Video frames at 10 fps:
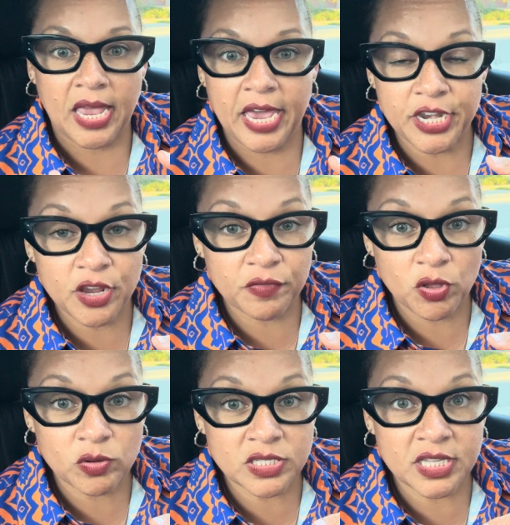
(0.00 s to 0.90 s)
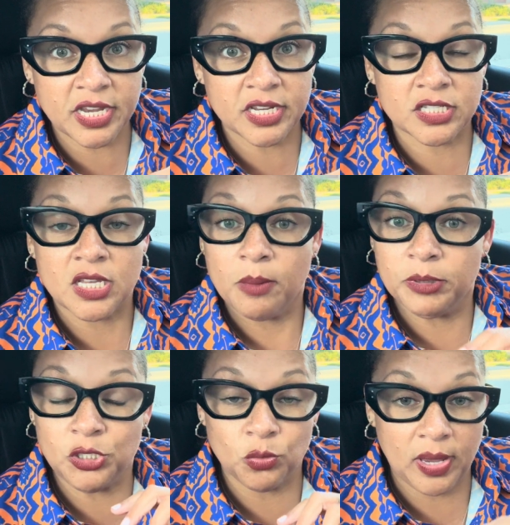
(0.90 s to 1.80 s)
any of those things,
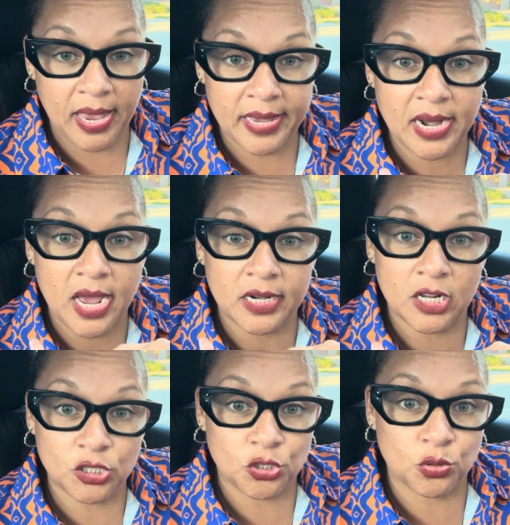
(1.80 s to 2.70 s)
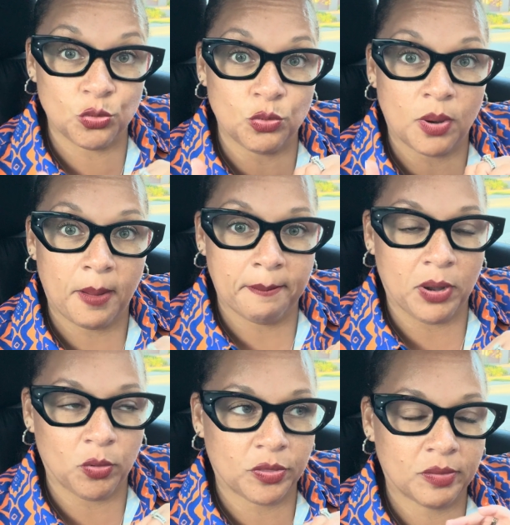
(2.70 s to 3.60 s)
but you cannot do
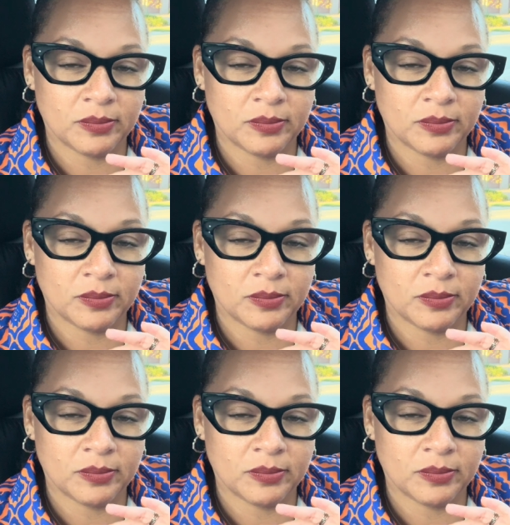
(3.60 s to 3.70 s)
both.